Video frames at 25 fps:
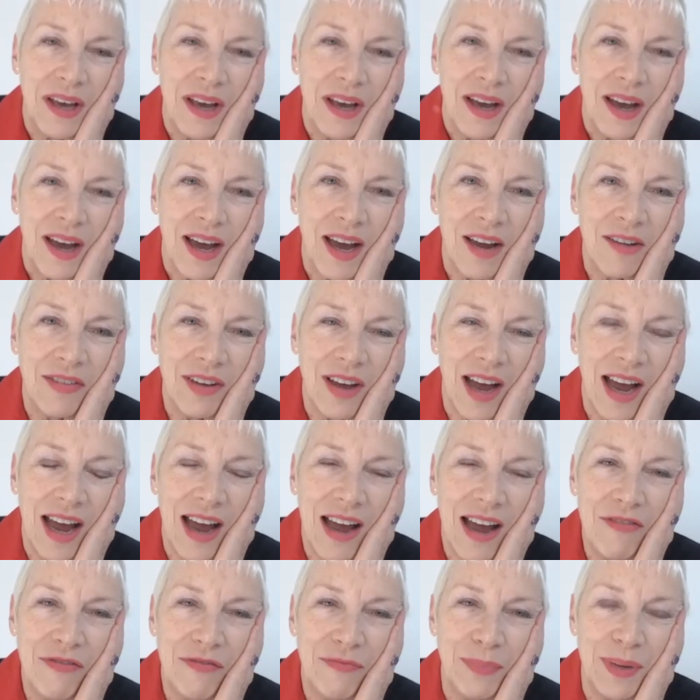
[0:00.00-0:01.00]
I've, I
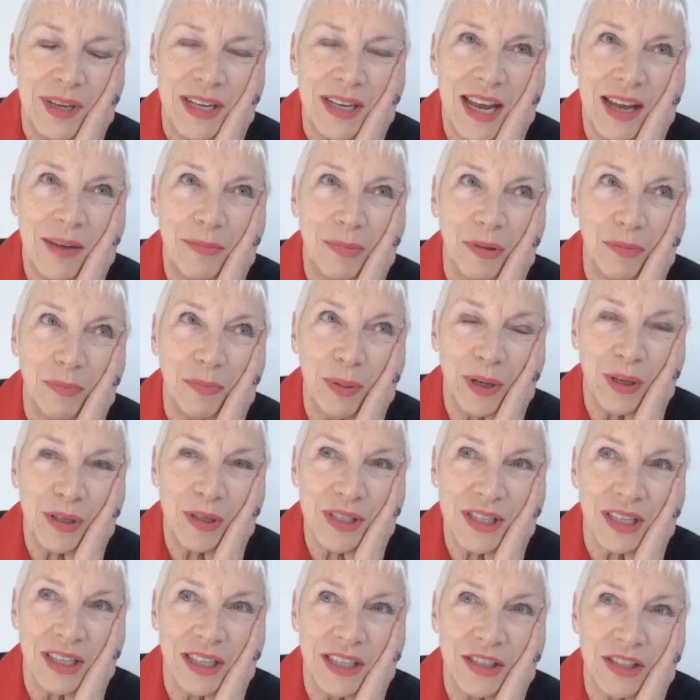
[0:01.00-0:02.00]
have been able
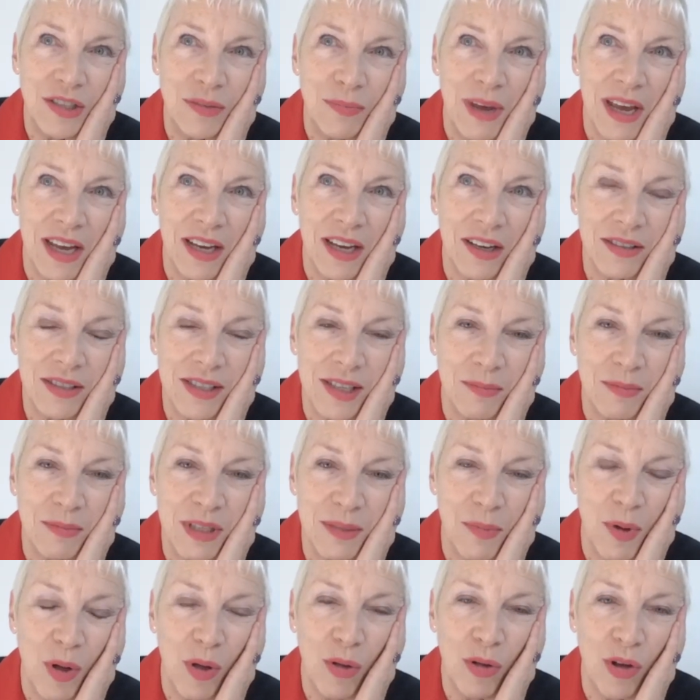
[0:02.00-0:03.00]
personally to make some
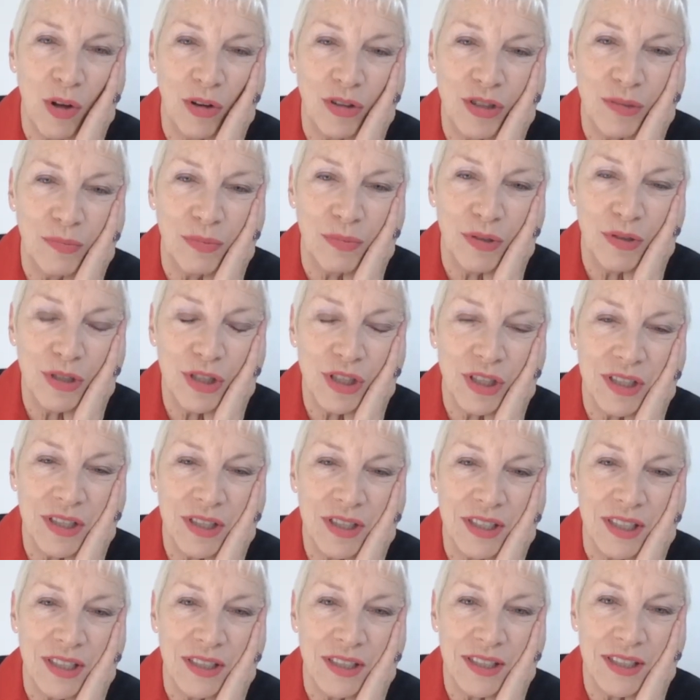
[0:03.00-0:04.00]
small
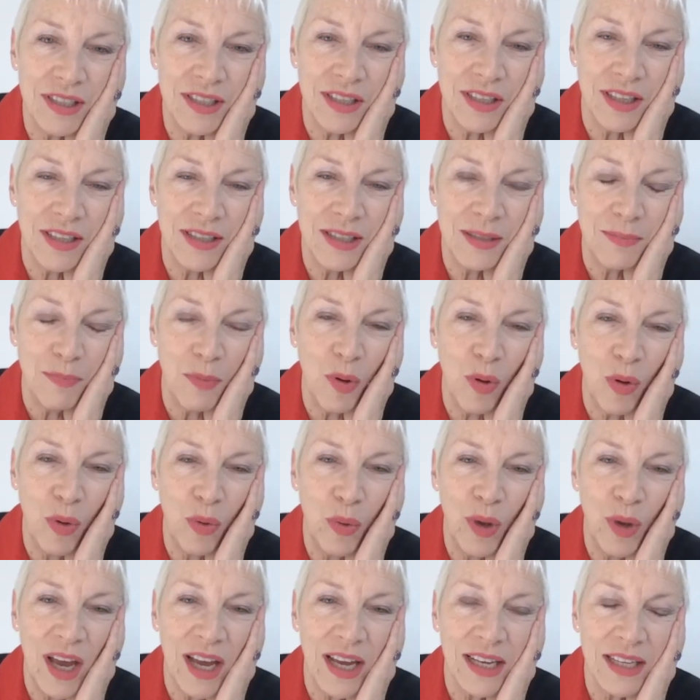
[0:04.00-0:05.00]
contributions in, in small
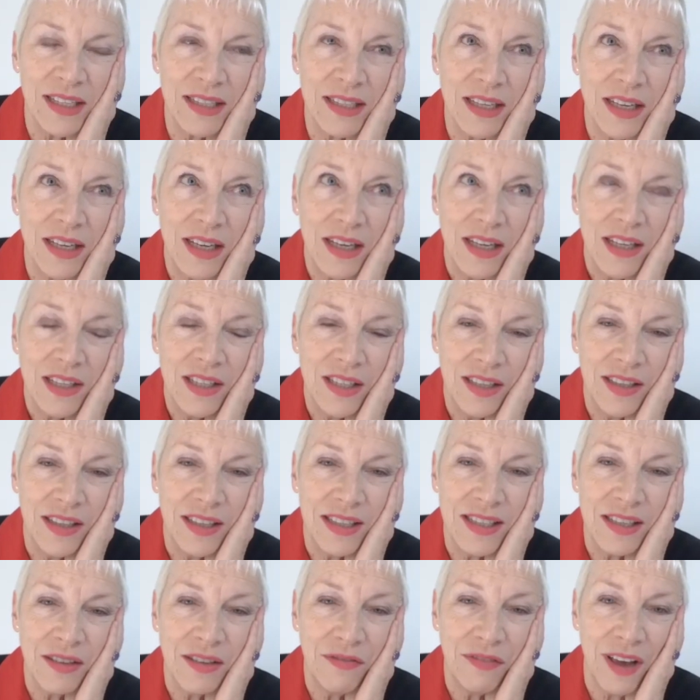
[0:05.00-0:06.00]
ways to
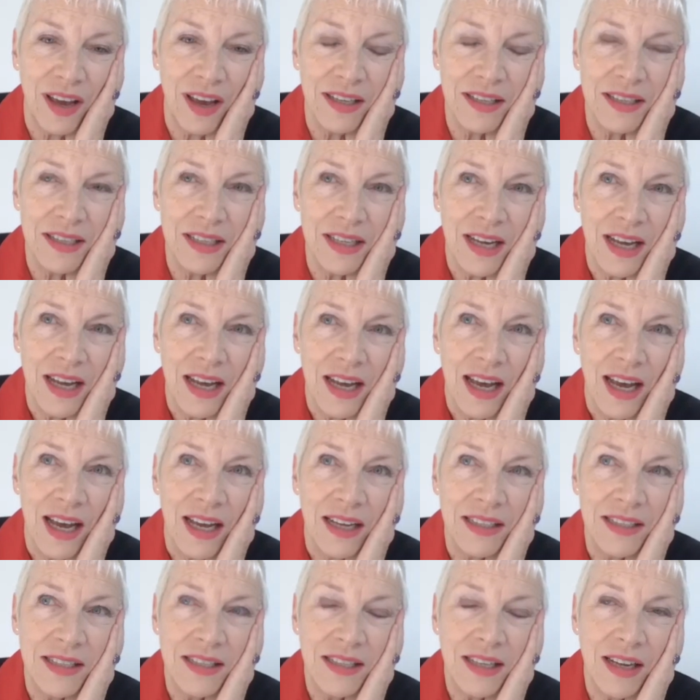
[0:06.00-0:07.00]
this event.
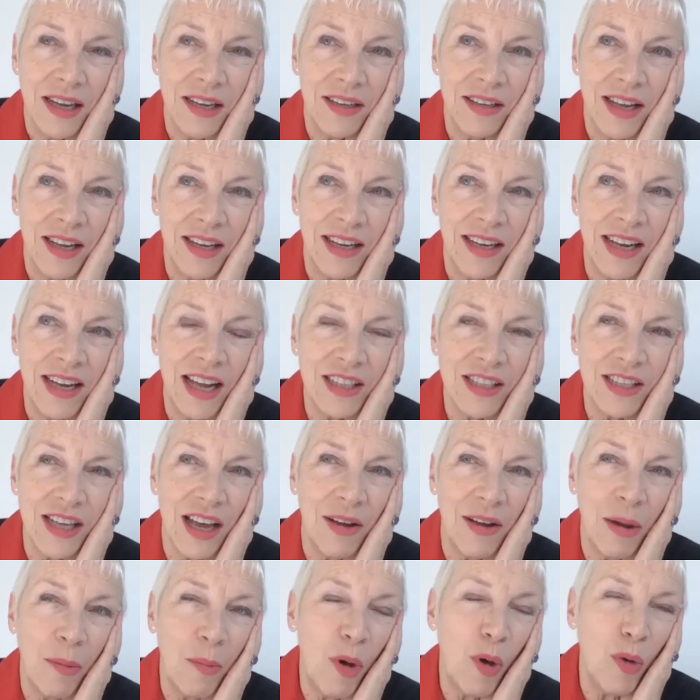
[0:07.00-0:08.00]
And, and, and that's,
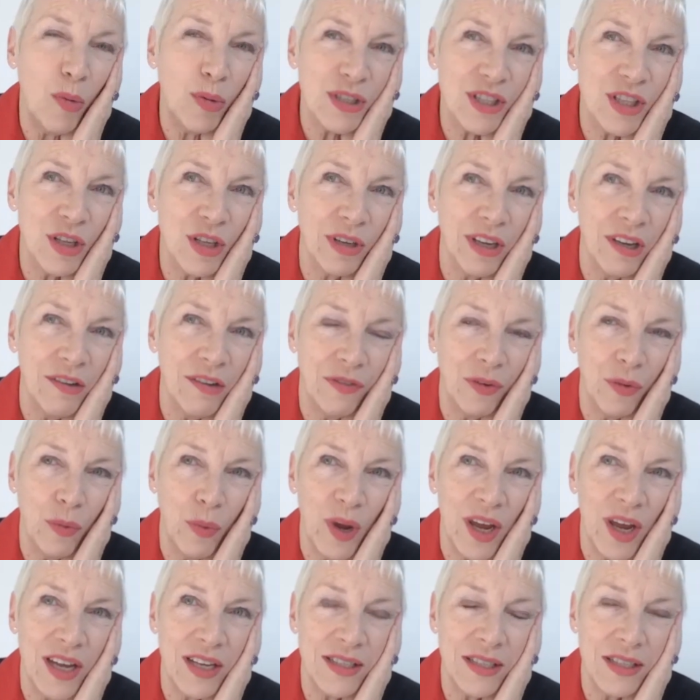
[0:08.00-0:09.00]
I'm always looking for
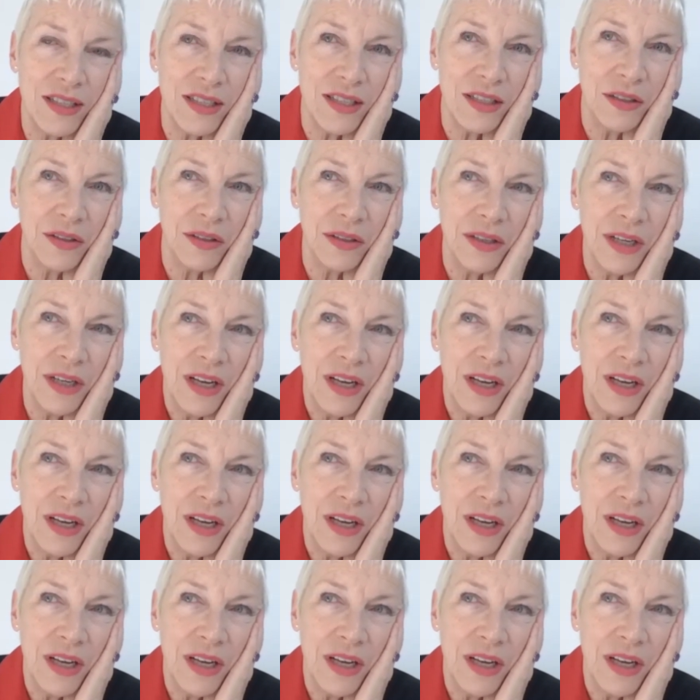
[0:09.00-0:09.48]
ways to